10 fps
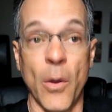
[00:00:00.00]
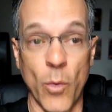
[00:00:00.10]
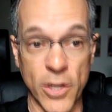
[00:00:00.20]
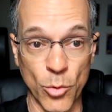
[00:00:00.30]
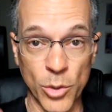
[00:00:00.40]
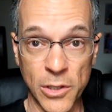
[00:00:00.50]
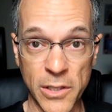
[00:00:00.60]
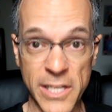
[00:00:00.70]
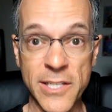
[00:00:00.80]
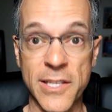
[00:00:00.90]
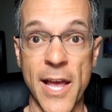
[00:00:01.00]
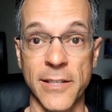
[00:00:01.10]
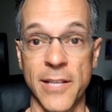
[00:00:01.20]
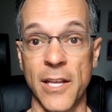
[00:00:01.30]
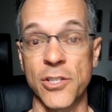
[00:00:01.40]
that when you release
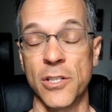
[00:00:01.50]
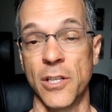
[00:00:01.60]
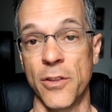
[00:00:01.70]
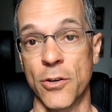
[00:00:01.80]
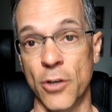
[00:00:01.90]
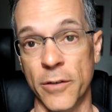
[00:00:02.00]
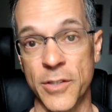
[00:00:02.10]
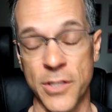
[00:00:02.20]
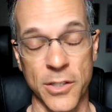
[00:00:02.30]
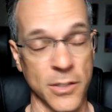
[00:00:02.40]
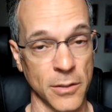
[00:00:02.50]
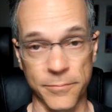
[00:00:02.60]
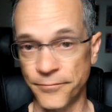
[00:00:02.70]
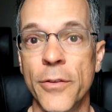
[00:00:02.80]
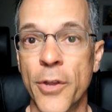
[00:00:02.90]
that tension in their nervous
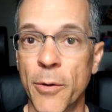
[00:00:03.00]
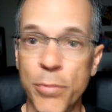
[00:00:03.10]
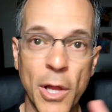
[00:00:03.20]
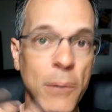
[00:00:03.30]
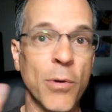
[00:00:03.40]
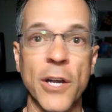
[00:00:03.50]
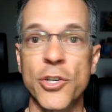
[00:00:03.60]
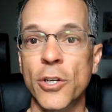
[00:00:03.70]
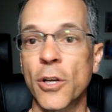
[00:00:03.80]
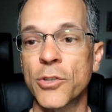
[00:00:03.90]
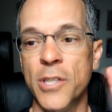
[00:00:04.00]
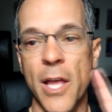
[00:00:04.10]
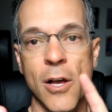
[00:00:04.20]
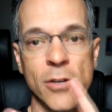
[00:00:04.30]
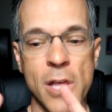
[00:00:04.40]
system, their blood pressure goes
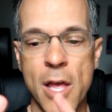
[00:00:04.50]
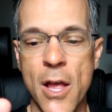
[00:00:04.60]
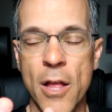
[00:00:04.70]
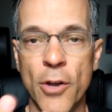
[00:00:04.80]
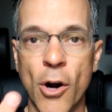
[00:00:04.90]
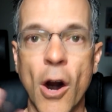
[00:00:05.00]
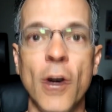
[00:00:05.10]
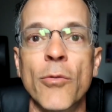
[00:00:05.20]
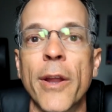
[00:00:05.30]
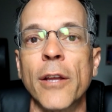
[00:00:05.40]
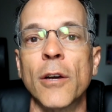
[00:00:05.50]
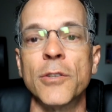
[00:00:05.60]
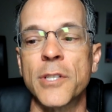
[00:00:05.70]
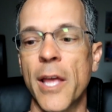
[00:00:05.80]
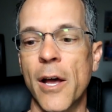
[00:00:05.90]
down, their heart rate
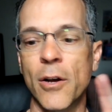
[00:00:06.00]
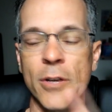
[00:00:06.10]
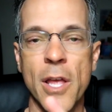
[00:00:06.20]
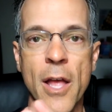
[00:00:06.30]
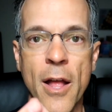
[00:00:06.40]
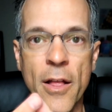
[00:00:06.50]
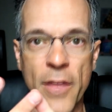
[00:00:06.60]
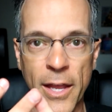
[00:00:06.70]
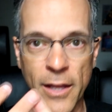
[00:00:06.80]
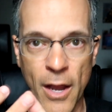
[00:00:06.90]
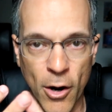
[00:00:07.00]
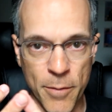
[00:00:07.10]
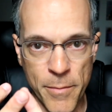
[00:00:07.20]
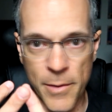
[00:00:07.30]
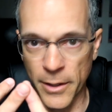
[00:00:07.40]
goes down, they
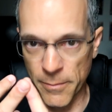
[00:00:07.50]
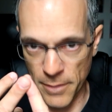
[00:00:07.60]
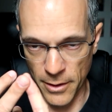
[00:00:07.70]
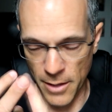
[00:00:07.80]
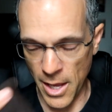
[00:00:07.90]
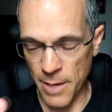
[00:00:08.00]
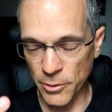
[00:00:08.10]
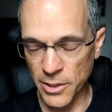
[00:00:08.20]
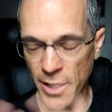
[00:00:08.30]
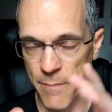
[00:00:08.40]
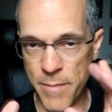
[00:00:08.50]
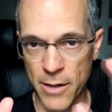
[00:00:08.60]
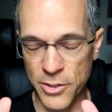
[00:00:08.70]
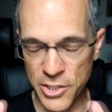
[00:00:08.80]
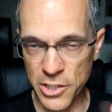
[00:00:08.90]
are able to get
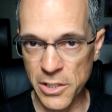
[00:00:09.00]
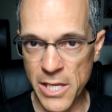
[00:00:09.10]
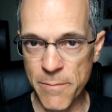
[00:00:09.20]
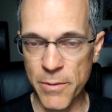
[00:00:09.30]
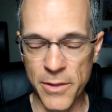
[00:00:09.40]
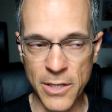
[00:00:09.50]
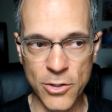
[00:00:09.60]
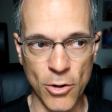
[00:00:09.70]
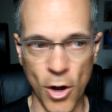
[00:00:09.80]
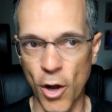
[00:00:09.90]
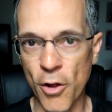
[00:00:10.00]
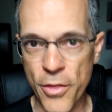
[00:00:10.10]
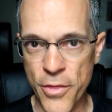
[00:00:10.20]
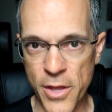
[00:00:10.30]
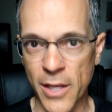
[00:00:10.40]
better sleep. These are all
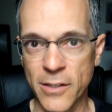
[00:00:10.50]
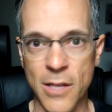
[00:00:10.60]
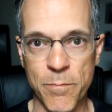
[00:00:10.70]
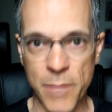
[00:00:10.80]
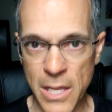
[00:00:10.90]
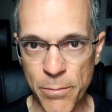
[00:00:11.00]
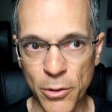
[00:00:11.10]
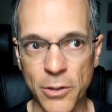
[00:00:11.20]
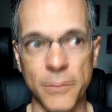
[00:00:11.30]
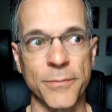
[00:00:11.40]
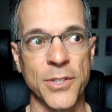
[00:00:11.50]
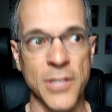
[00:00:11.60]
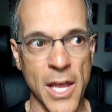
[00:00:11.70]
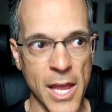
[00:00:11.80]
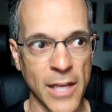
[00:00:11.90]
things that people
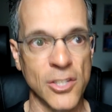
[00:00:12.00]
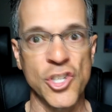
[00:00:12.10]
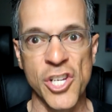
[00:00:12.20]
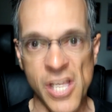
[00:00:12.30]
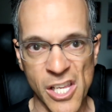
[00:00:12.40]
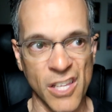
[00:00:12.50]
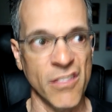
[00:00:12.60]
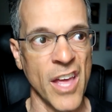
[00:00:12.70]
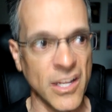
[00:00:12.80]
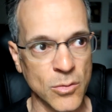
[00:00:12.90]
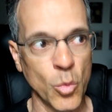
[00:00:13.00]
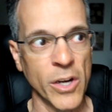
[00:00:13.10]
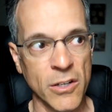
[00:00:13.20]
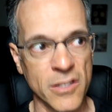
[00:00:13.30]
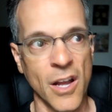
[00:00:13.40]
say, gee, that's
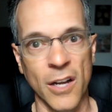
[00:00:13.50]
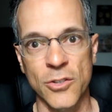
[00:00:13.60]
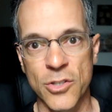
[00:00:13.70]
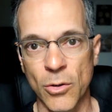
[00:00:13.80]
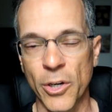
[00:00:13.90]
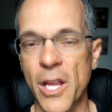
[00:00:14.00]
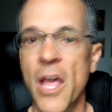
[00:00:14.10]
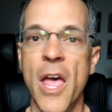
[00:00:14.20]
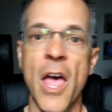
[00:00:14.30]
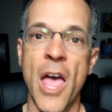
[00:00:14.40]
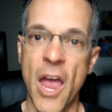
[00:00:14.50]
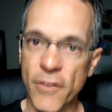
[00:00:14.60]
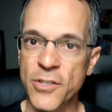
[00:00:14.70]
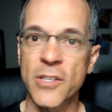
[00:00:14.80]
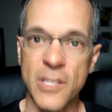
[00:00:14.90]
weird, Doctor Story.
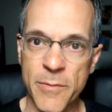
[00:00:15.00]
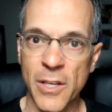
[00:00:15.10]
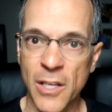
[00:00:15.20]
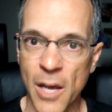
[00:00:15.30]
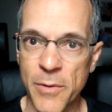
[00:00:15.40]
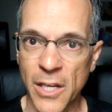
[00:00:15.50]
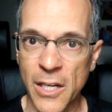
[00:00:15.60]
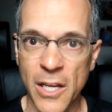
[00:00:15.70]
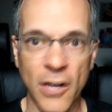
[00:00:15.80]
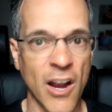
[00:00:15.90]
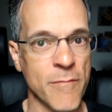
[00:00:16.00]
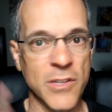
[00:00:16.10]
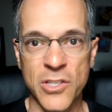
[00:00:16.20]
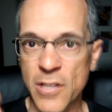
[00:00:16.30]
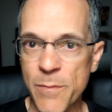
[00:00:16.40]
Ever since I've been coming in here, I've
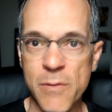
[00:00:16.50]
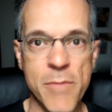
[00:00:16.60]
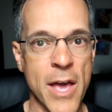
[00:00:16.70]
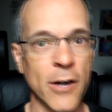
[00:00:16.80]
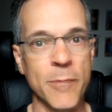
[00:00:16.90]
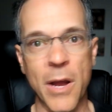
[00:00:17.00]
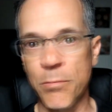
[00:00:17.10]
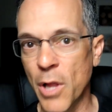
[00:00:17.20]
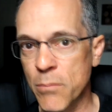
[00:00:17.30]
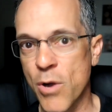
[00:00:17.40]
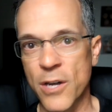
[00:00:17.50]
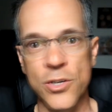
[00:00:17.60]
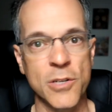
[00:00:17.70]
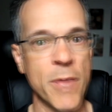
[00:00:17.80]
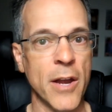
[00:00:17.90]
been sleeping better, my blood
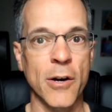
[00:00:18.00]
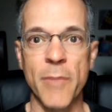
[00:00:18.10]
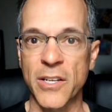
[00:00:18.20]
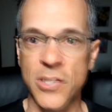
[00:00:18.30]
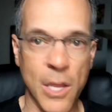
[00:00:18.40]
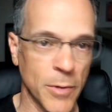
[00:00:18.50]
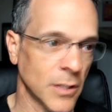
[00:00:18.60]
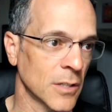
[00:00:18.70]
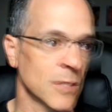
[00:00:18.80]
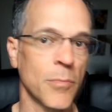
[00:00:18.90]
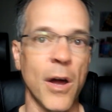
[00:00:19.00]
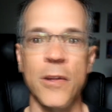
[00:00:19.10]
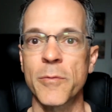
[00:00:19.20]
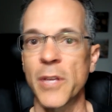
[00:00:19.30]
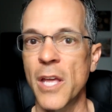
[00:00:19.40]
pressure's better, my stomach doesn't
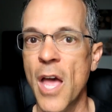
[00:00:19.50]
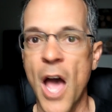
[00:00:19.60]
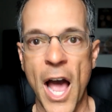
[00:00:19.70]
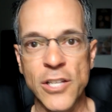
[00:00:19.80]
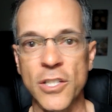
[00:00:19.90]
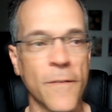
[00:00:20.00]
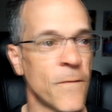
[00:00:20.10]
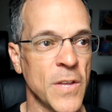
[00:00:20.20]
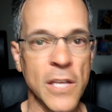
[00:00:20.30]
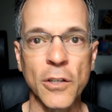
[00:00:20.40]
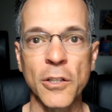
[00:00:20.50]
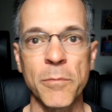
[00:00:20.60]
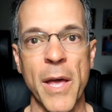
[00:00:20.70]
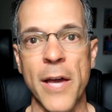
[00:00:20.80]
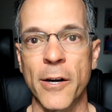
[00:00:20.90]
bother me, I just feel
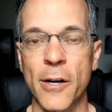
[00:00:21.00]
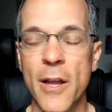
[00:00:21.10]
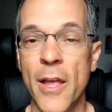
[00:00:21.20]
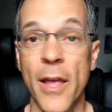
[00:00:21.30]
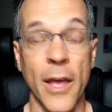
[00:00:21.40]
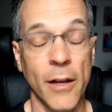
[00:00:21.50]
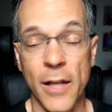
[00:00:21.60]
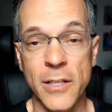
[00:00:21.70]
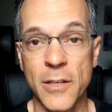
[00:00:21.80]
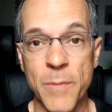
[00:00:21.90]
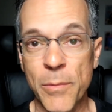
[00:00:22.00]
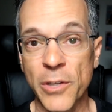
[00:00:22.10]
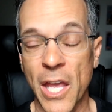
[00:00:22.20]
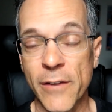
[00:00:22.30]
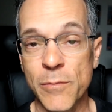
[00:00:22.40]
better. And a lot of times people
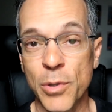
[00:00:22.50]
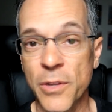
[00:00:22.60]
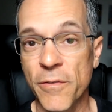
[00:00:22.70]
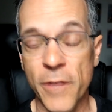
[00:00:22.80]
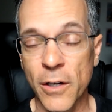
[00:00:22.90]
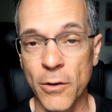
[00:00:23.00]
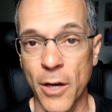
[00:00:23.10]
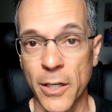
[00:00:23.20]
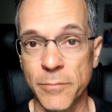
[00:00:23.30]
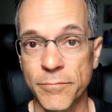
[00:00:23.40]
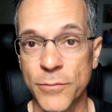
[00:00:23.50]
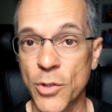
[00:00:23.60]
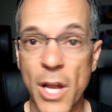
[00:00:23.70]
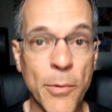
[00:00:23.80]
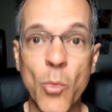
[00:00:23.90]
can't even put their finger on it.
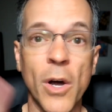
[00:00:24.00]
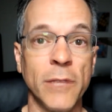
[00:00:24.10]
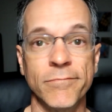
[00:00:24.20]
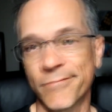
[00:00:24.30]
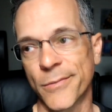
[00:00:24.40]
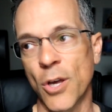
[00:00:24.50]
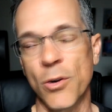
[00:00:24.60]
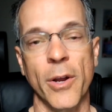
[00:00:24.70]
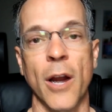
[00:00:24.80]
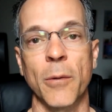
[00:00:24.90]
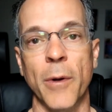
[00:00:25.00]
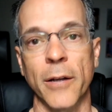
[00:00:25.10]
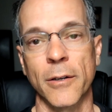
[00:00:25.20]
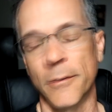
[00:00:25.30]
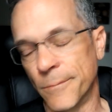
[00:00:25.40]
So number one, go to a
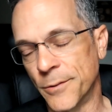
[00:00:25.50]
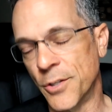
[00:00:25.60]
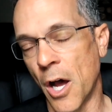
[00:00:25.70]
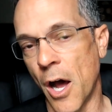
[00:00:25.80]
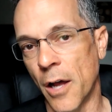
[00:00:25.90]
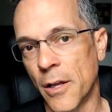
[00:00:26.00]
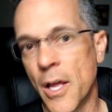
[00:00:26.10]
chiropractor, duh.